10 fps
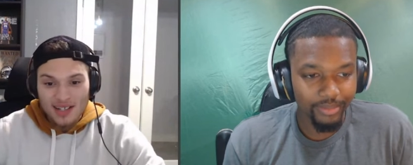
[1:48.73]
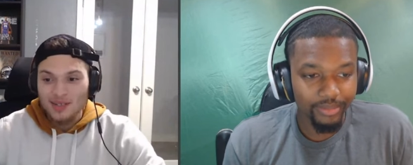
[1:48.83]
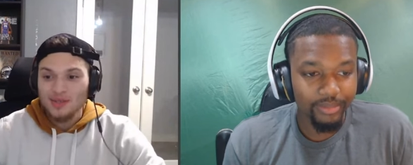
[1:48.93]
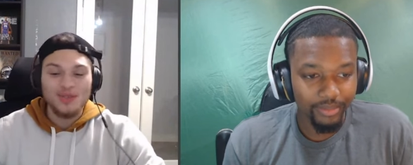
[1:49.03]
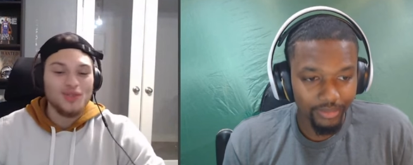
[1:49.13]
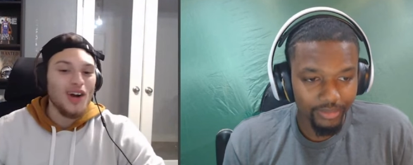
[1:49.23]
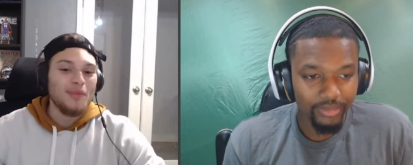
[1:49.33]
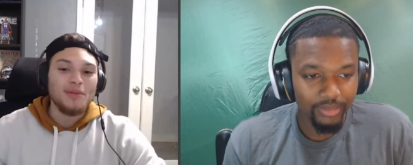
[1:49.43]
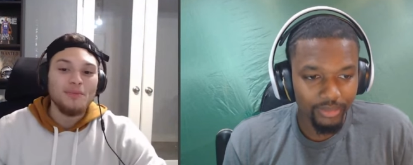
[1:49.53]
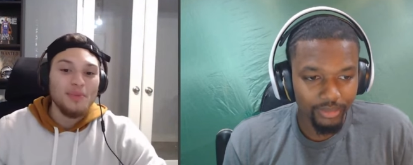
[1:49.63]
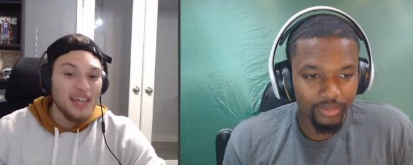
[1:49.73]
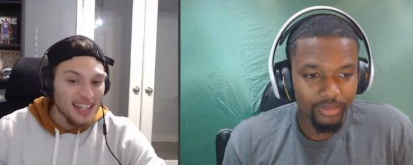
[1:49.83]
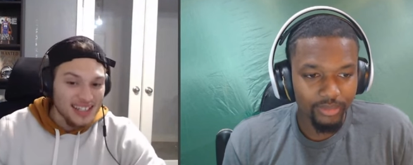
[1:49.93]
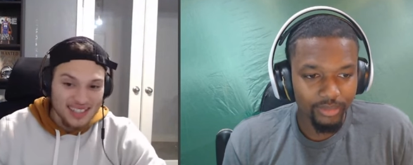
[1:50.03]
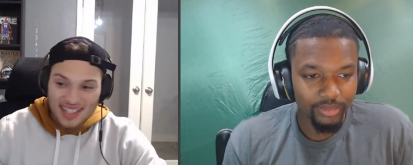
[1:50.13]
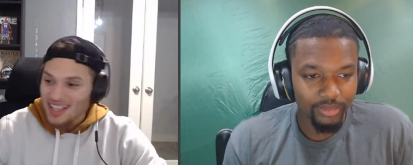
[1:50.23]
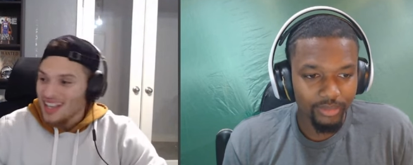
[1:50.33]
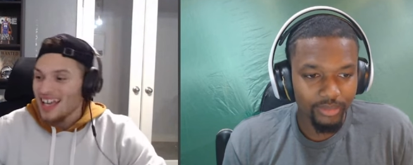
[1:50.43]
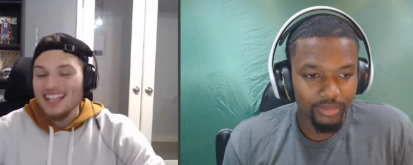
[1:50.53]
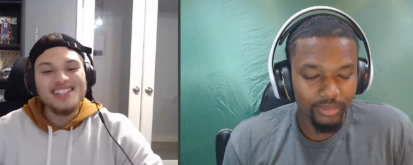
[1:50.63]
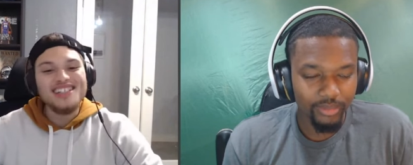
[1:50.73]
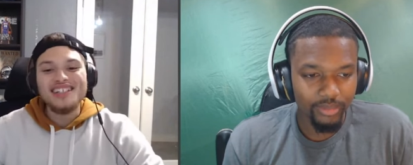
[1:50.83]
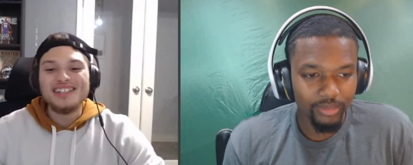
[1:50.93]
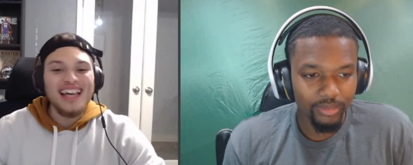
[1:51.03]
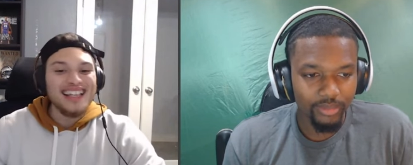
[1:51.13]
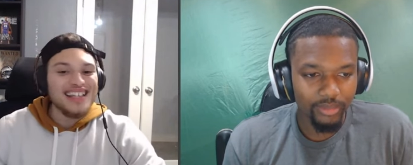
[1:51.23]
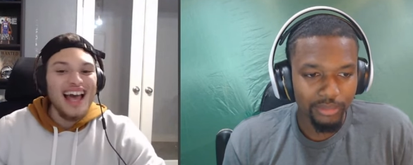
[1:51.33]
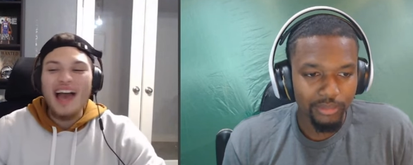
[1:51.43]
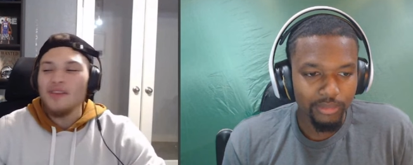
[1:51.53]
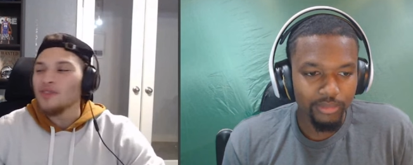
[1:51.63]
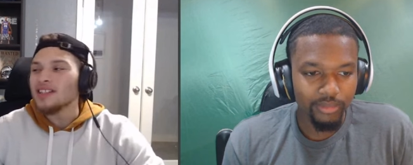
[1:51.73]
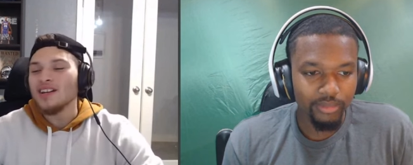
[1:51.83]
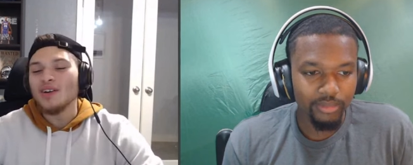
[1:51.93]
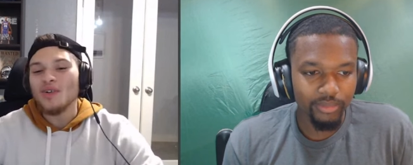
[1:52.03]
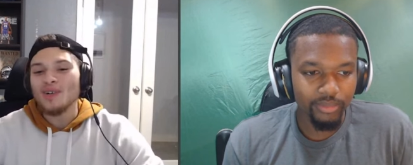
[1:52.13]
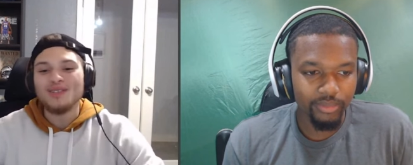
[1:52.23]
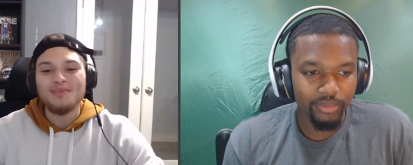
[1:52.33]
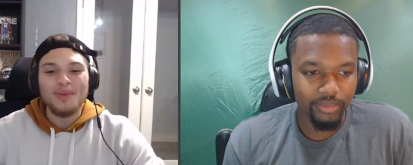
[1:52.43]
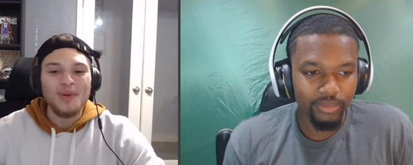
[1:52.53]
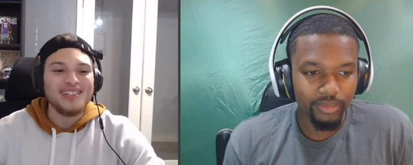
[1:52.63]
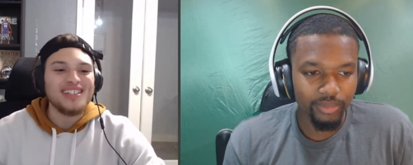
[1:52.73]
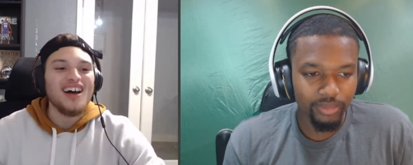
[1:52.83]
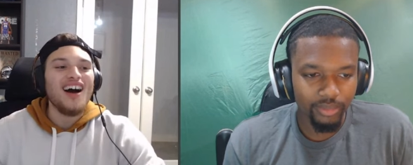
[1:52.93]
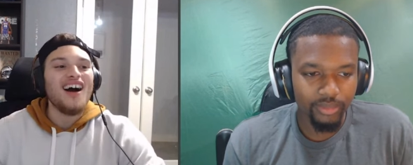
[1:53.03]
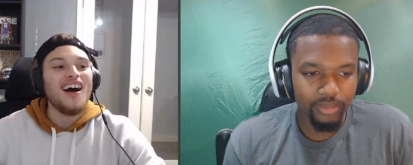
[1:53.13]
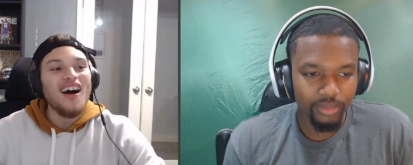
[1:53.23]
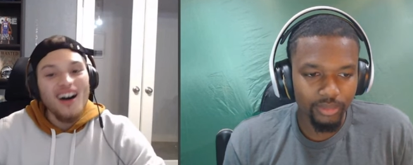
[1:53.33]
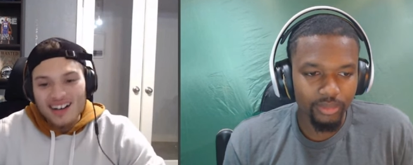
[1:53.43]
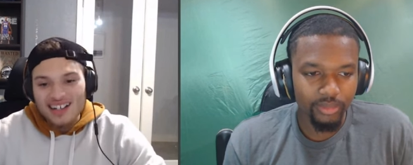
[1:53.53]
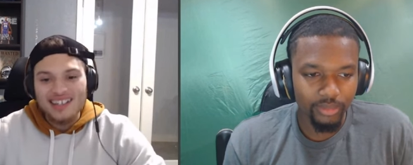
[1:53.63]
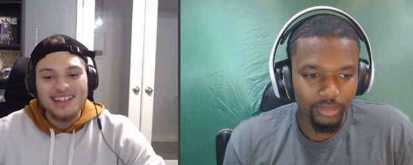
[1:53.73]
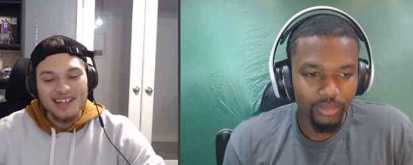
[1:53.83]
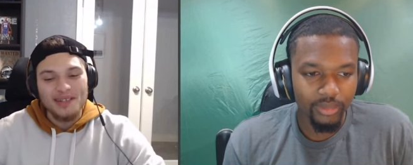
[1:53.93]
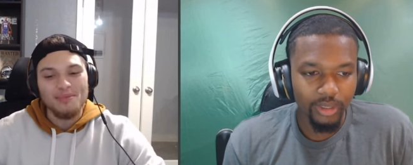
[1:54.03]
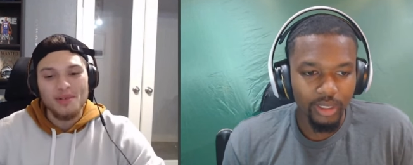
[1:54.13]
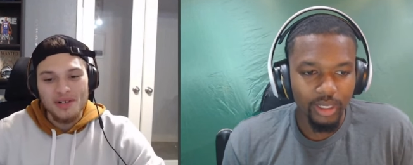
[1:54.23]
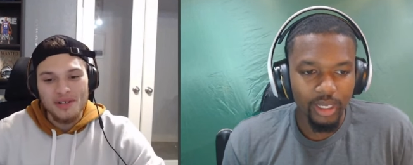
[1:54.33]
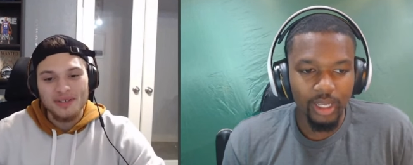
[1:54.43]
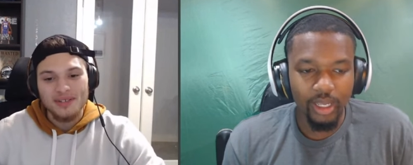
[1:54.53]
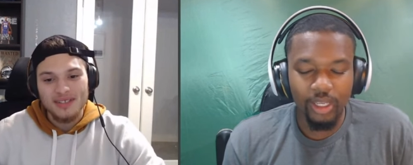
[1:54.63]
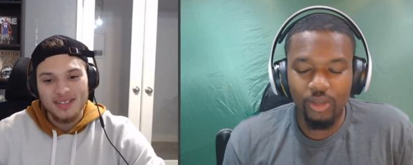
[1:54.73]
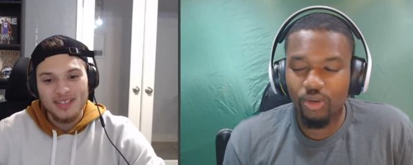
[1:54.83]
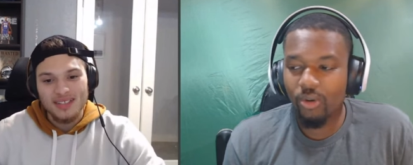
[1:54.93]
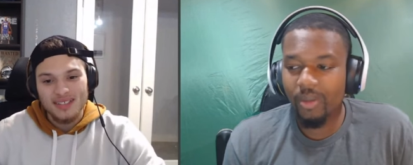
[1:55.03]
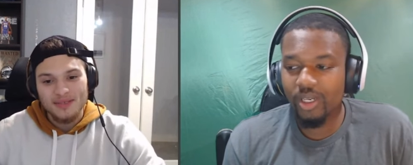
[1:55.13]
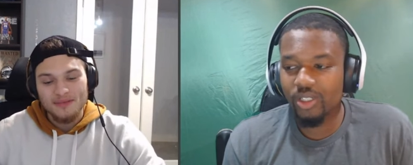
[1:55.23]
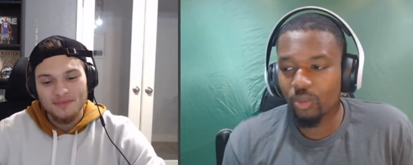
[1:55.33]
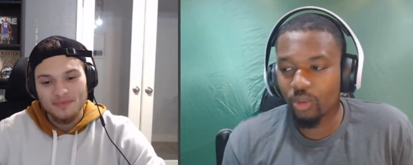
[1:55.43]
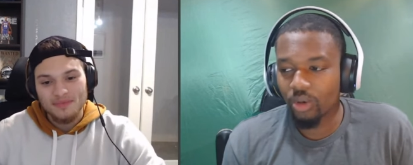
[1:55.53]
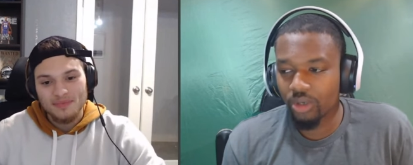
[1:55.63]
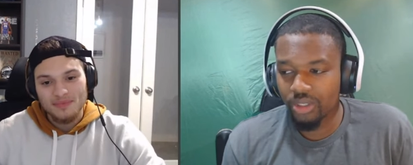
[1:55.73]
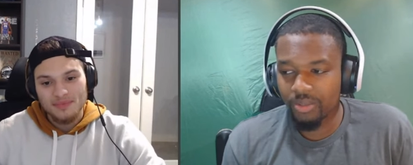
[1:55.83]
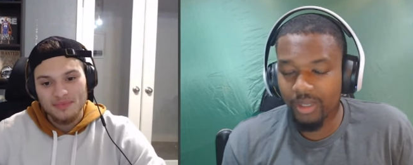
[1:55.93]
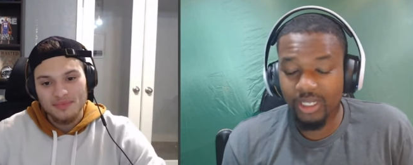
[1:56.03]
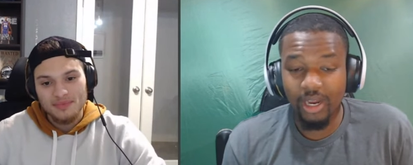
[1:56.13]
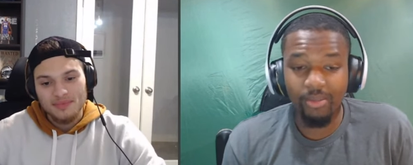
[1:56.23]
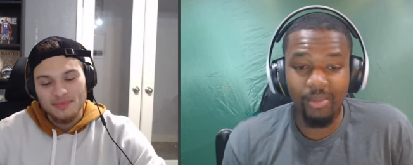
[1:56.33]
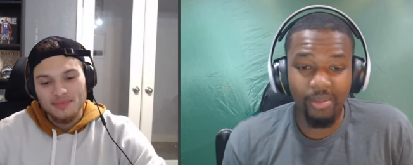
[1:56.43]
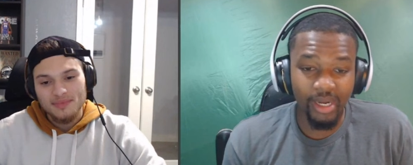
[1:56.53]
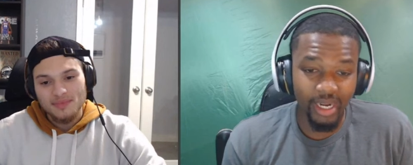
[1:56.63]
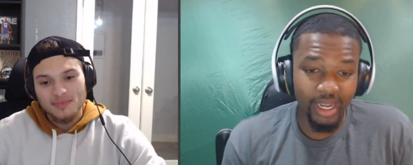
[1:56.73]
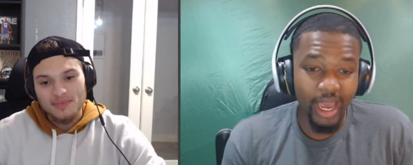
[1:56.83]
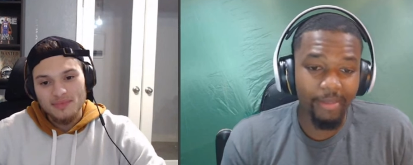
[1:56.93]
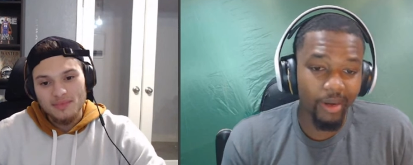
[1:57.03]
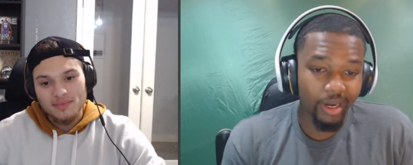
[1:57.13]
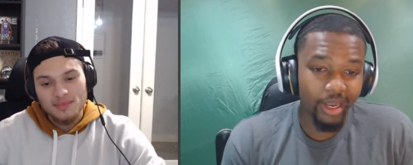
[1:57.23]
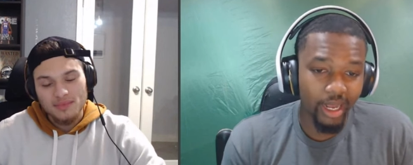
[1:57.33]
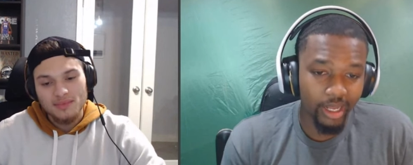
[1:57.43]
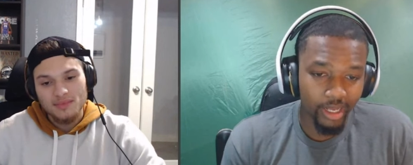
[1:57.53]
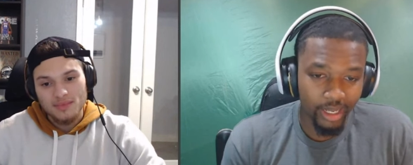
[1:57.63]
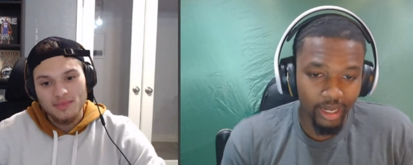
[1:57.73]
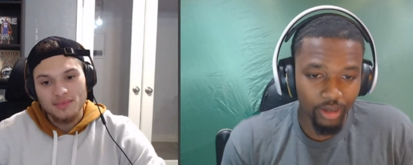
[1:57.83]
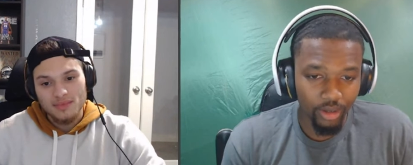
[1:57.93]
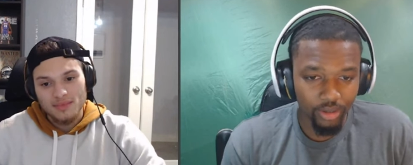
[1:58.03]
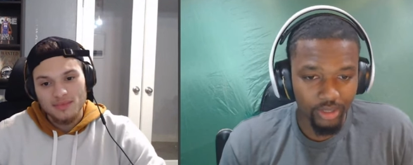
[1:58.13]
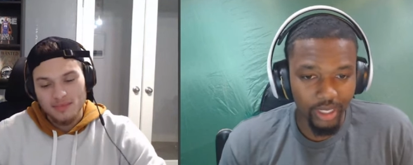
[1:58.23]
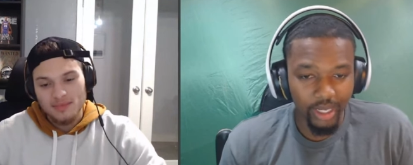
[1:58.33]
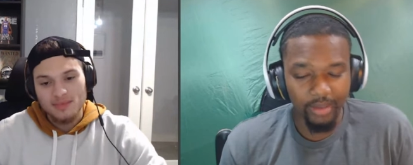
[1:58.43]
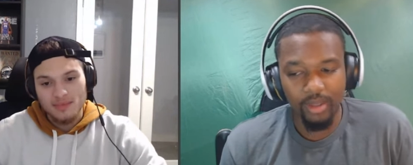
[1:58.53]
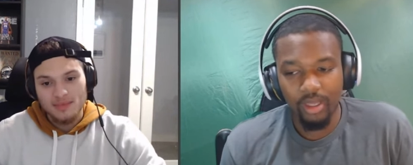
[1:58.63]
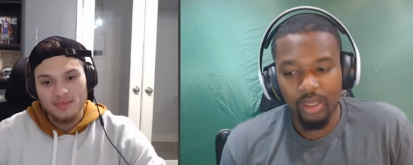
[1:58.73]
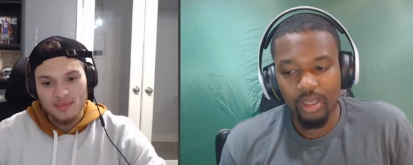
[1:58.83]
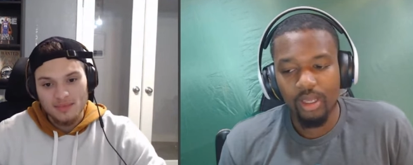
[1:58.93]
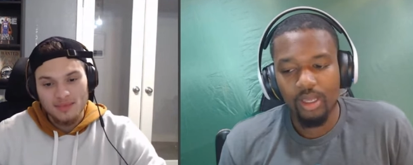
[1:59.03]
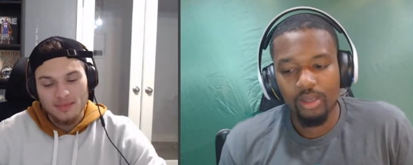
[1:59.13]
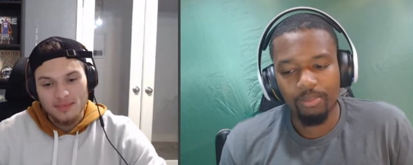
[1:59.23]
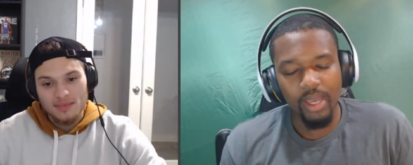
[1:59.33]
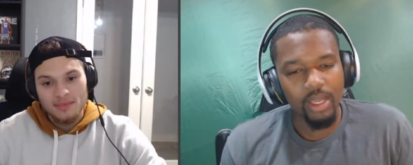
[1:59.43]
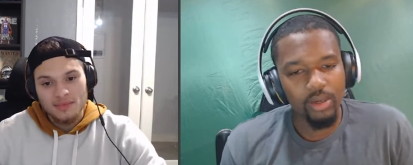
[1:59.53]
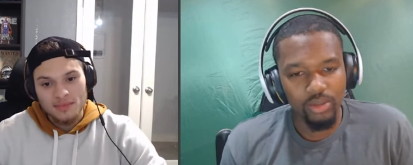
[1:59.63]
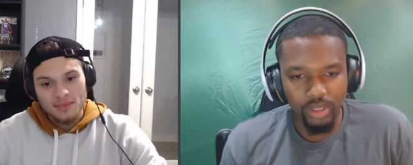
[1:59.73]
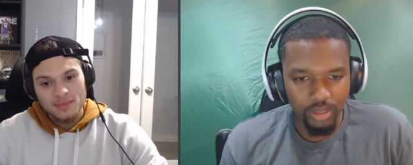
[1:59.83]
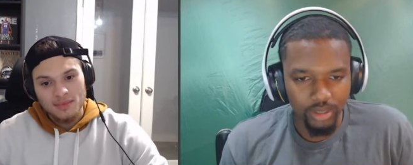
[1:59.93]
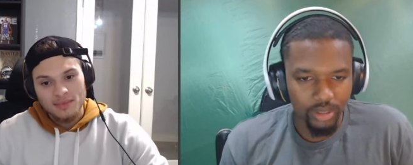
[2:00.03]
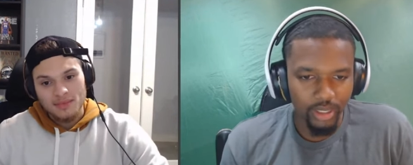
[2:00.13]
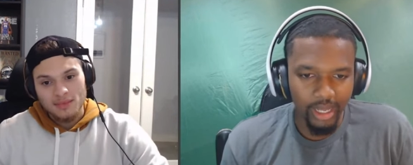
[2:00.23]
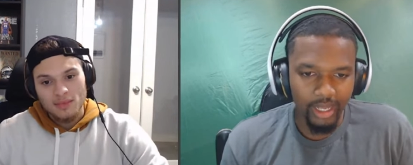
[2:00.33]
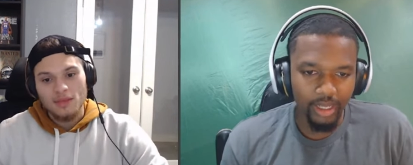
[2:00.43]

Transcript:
Speaker 1: Dudes dropping picks. It's just it's everything across the board is ugly, bro.
Speaker 2: And you know what makes it worse? Because I remember, and it happened a lot in that Colts game. Penalties, like